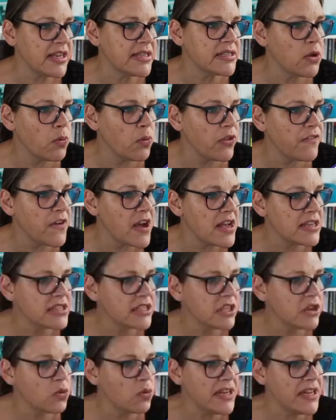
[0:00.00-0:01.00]
So the first
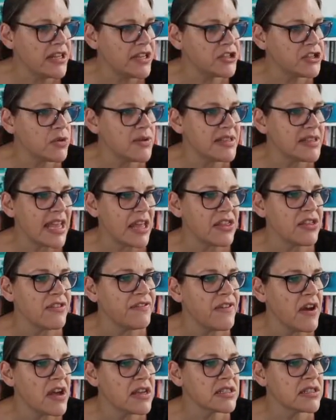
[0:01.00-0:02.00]
thing we need to do is get the
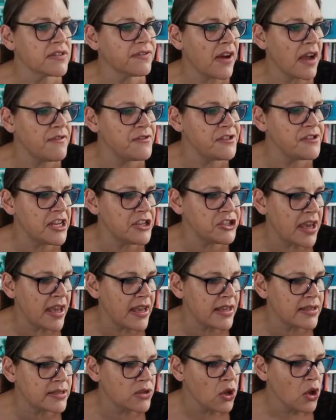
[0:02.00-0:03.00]
first 5
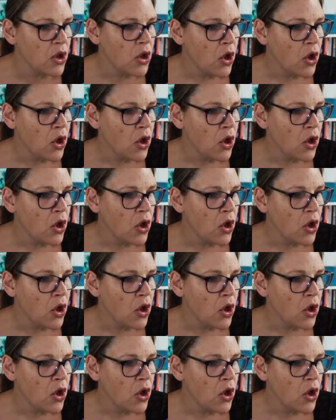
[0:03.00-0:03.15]
digits